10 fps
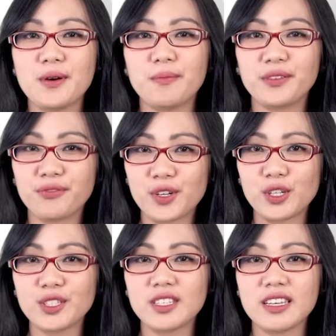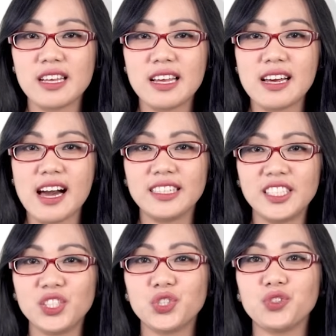But first, I'll
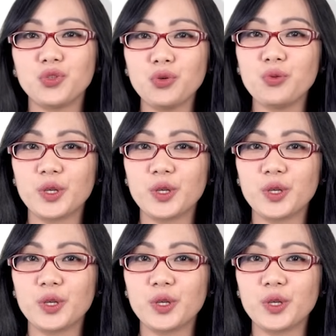teach you 2